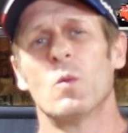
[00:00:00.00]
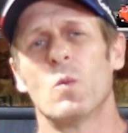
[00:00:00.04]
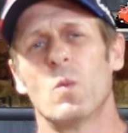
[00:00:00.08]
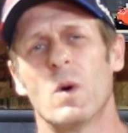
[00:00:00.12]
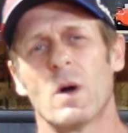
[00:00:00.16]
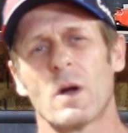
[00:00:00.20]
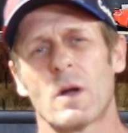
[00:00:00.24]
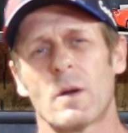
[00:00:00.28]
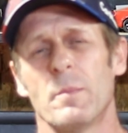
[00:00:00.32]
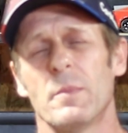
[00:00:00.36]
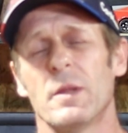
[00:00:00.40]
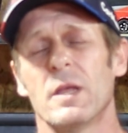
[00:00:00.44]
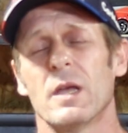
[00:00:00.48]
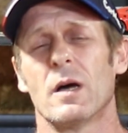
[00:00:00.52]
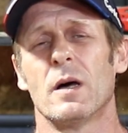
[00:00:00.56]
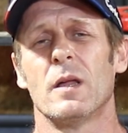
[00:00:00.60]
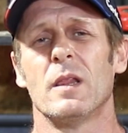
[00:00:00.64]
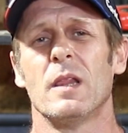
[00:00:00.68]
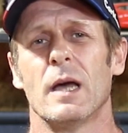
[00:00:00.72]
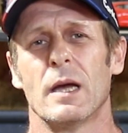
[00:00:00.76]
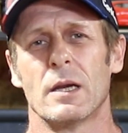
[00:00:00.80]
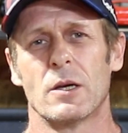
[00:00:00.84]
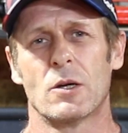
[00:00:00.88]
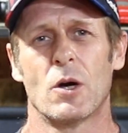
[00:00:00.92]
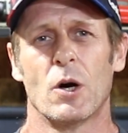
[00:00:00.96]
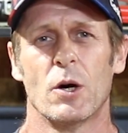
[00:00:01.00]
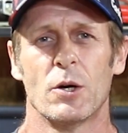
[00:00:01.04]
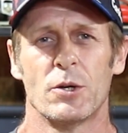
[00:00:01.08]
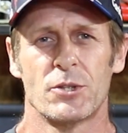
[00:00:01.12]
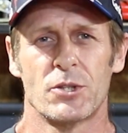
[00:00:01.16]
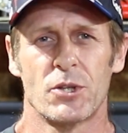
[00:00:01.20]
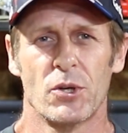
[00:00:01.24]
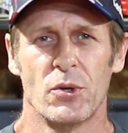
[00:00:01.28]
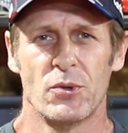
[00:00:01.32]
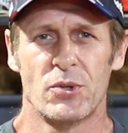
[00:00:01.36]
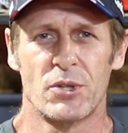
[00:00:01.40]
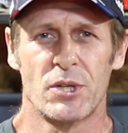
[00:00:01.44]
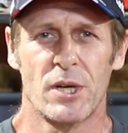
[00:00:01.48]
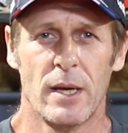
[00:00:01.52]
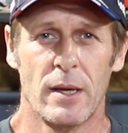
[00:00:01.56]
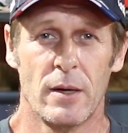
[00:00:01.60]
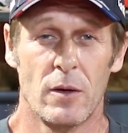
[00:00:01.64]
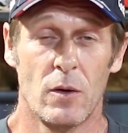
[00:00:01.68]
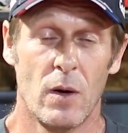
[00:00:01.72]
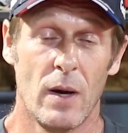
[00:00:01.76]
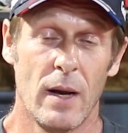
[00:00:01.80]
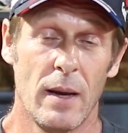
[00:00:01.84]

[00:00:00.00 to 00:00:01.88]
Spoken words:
Welcome to the Online Car Show channel.